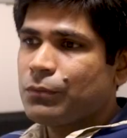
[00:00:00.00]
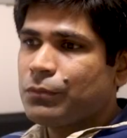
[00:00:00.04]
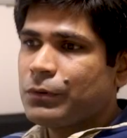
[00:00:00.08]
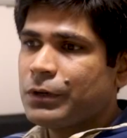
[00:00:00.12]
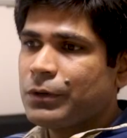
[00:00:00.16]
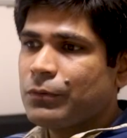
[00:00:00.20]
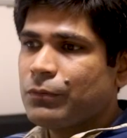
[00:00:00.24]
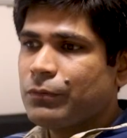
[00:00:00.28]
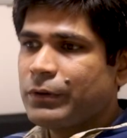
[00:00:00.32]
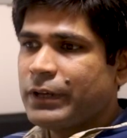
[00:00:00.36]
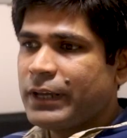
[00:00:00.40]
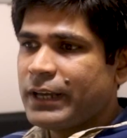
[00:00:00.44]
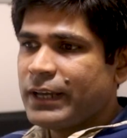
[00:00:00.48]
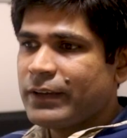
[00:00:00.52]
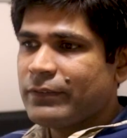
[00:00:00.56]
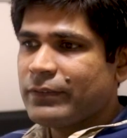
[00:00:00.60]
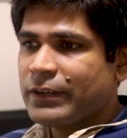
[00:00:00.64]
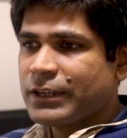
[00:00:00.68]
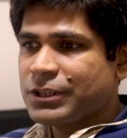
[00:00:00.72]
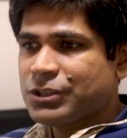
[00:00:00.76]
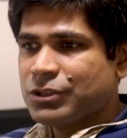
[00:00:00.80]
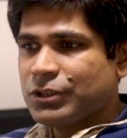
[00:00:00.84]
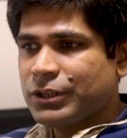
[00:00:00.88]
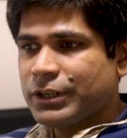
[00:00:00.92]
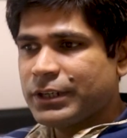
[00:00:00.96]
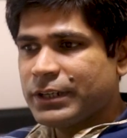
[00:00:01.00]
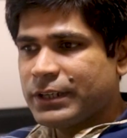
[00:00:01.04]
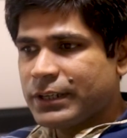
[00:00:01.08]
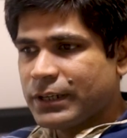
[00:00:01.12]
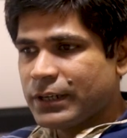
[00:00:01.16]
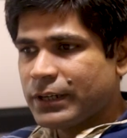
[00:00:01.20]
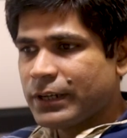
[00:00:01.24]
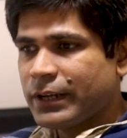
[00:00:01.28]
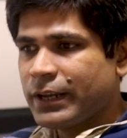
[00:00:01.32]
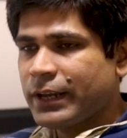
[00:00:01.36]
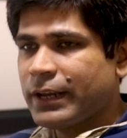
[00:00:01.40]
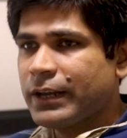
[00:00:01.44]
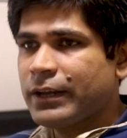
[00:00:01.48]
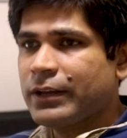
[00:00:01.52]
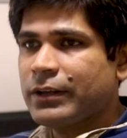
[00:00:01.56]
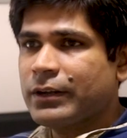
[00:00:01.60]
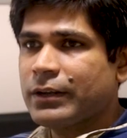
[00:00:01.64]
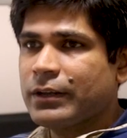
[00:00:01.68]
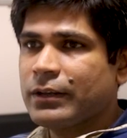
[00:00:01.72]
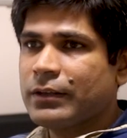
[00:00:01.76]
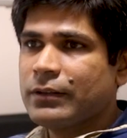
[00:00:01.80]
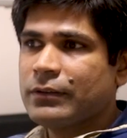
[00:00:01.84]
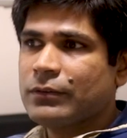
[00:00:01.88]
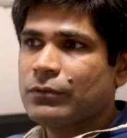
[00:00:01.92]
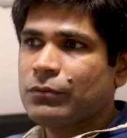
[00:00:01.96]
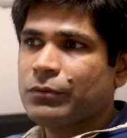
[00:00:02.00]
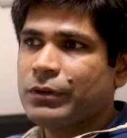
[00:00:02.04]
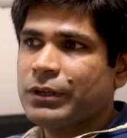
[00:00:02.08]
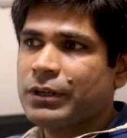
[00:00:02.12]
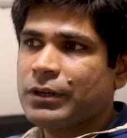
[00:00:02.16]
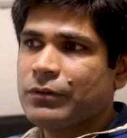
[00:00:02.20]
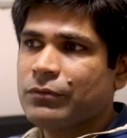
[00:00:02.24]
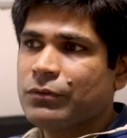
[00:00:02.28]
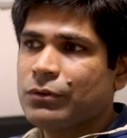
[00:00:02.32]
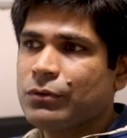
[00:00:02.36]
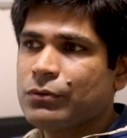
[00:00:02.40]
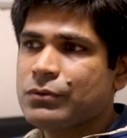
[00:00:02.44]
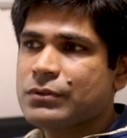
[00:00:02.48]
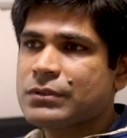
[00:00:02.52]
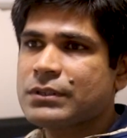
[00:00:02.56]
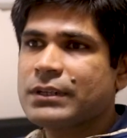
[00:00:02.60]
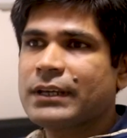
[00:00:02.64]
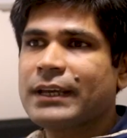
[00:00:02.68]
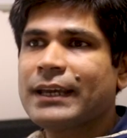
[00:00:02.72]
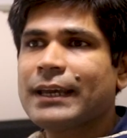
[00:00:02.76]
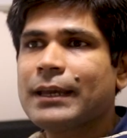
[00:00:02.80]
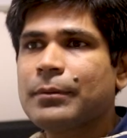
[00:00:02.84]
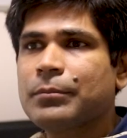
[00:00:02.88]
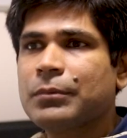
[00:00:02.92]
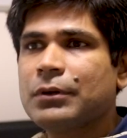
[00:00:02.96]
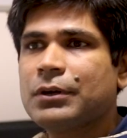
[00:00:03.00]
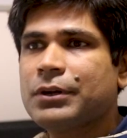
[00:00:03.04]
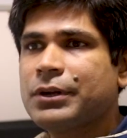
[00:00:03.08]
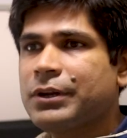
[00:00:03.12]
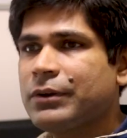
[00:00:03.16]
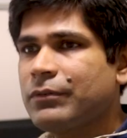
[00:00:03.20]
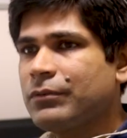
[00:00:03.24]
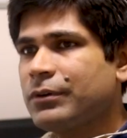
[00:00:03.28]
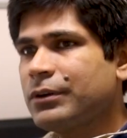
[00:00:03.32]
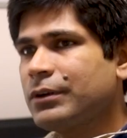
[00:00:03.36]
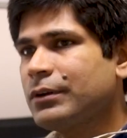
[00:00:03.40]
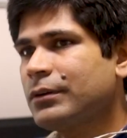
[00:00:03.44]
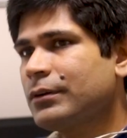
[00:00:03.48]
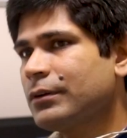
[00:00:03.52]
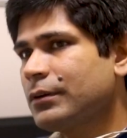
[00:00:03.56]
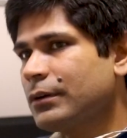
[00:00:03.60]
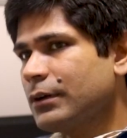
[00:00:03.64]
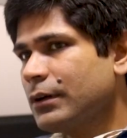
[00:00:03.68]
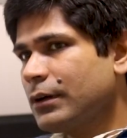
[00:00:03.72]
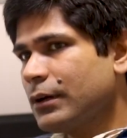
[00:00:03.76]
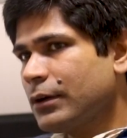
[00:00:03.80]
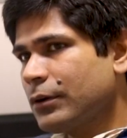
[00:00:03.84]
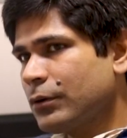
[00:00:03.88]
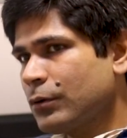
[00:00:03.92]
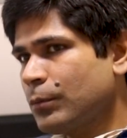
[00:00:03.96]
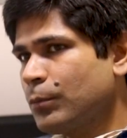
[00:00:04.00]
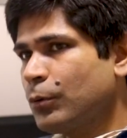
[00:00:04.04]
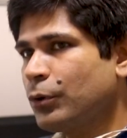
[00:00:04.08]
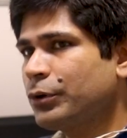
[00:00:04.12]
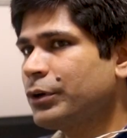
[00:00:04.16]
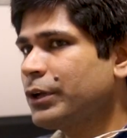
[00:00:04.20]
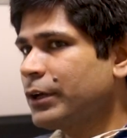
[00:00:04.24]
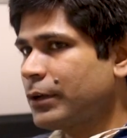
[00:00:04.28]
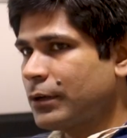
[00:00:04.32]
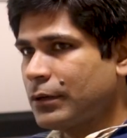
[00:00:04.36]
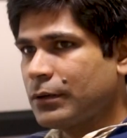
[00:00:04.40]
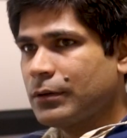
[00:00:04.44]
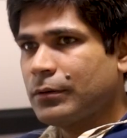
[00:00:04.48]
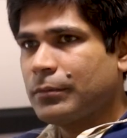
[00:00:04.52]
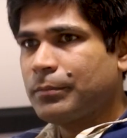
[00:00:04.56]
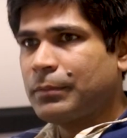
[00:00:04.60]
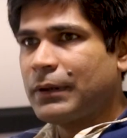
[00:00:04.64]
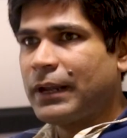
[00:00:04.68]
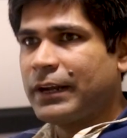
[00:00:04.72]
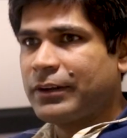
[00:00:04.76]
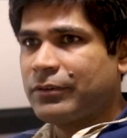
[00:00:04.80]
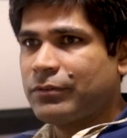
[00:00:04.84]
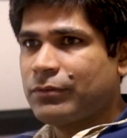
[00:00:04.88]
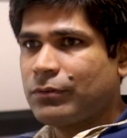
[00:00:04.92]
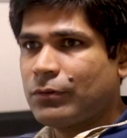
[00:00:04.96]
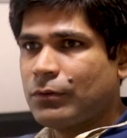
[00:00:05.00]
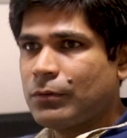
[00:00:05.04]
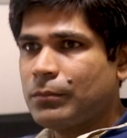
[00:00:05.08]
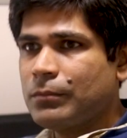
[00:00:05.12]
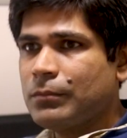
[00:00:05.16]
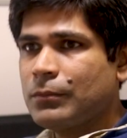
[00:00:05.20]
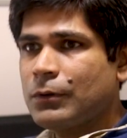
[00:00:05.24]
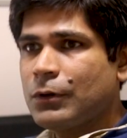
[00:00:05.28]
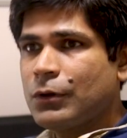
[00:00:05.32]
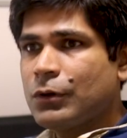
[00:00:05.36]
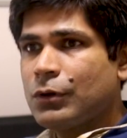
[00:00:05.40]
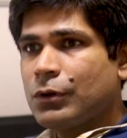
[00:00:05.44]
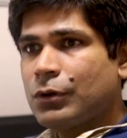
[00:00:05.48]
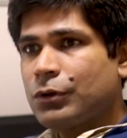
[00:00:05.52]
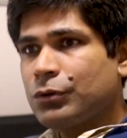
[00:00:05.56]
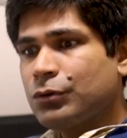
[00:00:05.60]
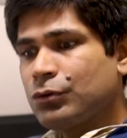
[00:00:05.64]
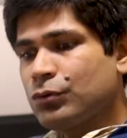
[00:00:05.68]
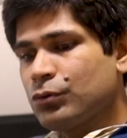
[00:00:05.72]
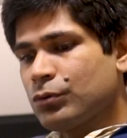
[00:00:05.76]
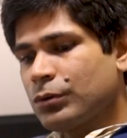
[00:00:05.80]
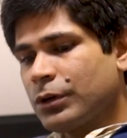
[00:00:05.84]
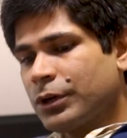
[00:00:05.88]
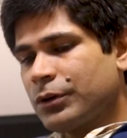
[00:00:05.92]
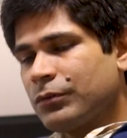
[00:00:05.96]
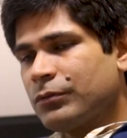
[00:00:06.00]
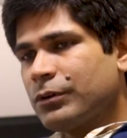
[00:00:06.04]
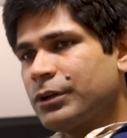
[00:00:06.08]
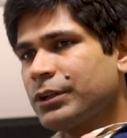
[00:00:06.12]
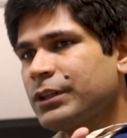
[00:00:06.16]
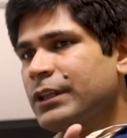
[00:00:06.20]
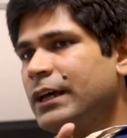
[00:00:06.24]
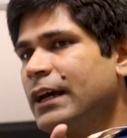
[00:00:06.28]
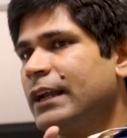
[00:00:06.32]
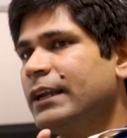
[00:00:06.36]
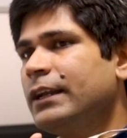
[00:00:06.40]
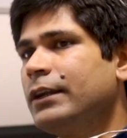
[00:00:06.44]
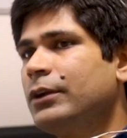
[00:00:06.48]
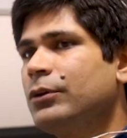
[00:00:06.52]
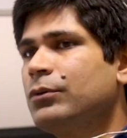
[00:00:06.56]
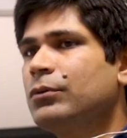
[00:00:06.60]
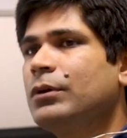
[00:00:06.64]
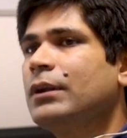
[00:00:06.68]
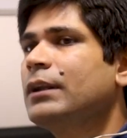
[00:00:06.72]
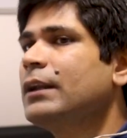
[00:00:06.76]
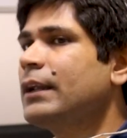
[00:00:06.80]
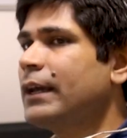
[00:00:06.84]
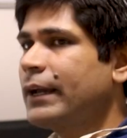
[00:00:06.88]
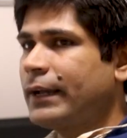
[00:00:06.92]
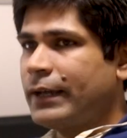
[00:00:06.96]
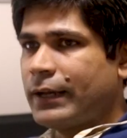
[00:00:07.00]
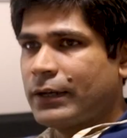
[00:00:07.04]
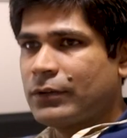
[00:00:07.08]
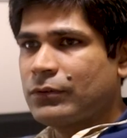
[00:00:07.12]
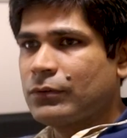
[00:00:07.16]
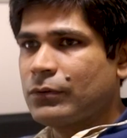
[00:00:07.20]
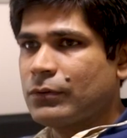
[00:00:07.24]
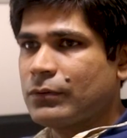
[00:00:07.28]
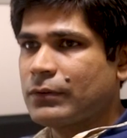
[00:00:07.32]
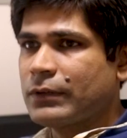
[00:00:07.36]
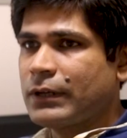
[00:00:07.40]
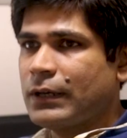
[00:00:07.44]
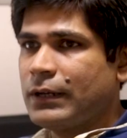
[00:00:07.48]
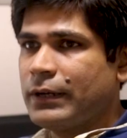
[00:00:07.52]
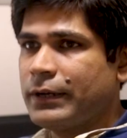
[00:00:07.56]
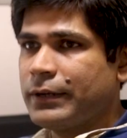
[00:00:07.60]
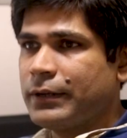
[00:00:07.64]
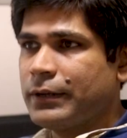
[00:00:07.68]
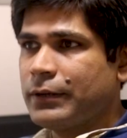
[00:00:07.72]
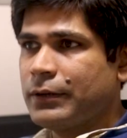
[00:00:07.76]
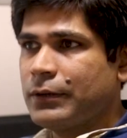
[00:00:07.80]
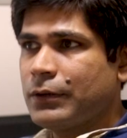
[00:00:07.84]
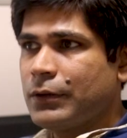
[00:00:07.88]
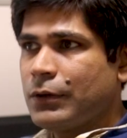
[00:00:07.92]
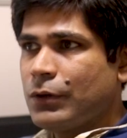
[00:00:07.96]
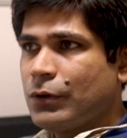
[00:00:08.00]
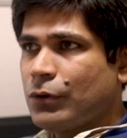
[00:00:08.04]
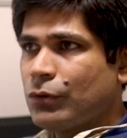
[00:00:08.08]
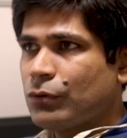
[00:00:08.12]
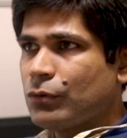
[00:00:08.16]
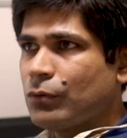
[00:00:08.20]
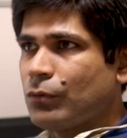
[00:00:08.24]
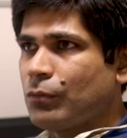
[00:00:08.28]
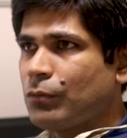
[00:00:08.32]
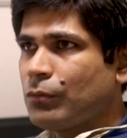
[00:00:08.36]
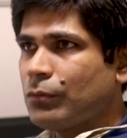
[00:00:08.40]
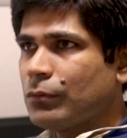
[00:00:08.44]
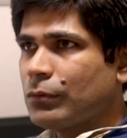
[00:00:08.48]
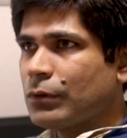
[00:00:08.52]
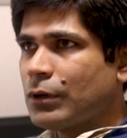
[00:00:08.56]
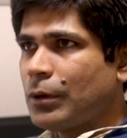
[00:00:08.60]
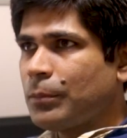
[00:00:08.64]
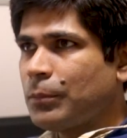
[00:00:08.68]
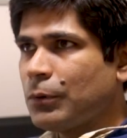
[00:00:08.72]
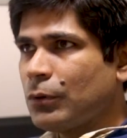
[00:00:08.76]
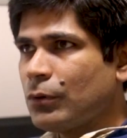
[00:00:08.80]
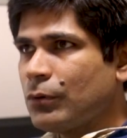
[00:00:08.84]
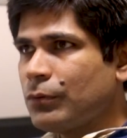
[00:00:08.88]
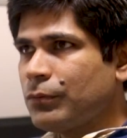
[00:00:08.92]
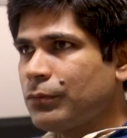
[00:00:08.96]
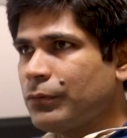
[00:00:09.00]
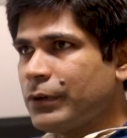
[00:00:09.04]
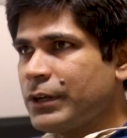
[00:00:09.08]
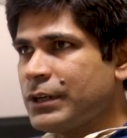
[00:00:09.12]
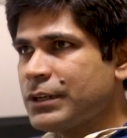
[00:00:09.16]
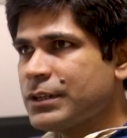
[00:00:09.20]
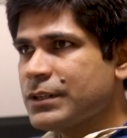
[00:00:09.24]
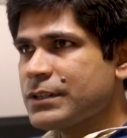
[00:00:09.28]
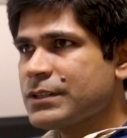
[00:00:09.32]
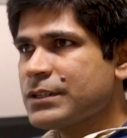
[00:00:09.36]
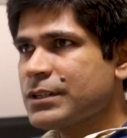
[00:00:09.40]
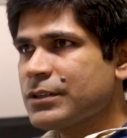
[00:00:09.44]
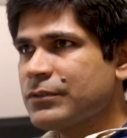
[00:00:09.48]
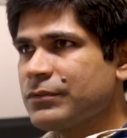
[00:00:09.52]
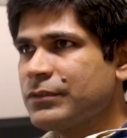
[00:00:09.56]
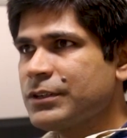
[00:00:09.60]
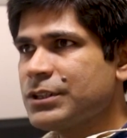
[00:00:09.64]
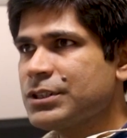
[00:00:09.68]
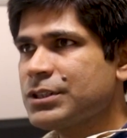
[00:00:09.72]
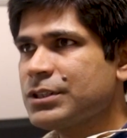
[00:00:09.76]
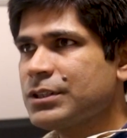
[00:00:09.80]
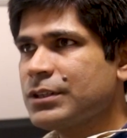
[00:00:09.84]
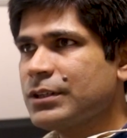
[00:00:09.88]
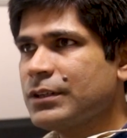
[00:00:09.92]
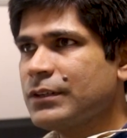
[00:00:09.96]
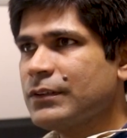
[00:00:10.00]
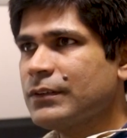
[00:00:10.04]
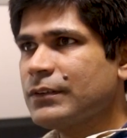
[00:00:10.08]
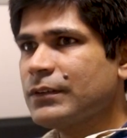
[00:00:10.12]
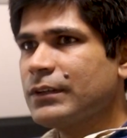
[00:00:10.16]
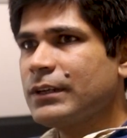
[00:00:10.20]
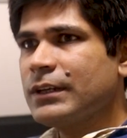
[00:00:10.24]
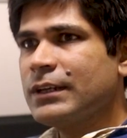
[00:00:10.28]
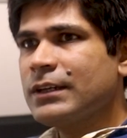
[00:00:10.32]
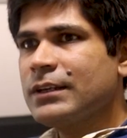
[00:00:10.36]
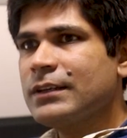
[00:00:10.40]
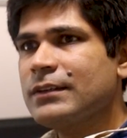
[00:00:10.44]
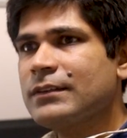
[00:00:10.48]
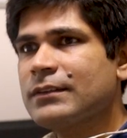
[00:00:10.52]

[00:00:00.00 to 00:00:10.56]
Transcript: what we have actually done here is we have used cable driven robotic platform to convert that into a leg exoskeleton. So a couple of interesting feature is it